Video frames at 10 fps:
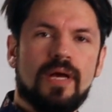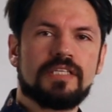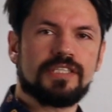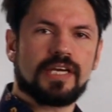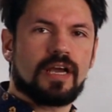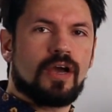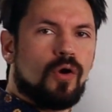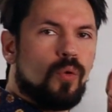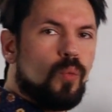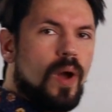magic
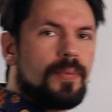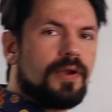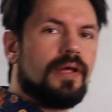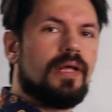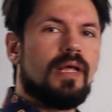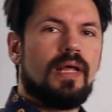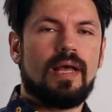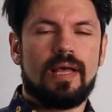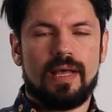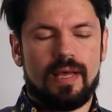weapon.
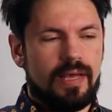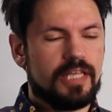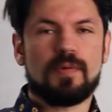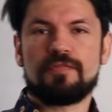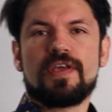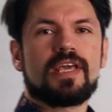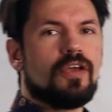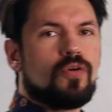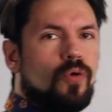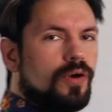Uh, it's my
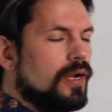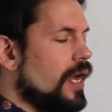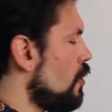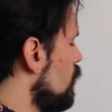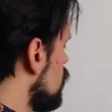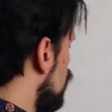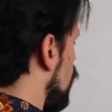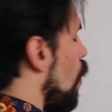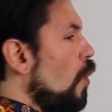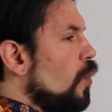thinking corner. I know it's a
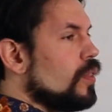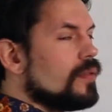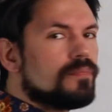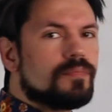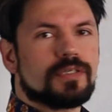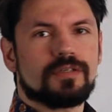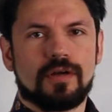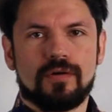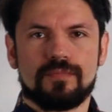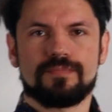wall, but you
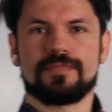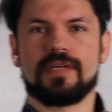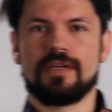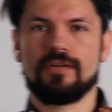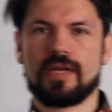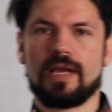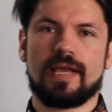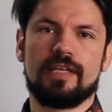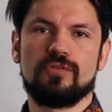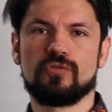know, I don't, I
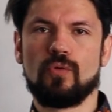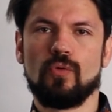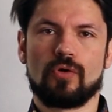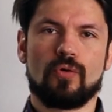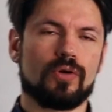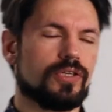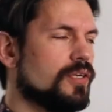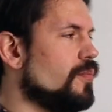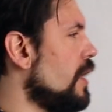can't use all the corners in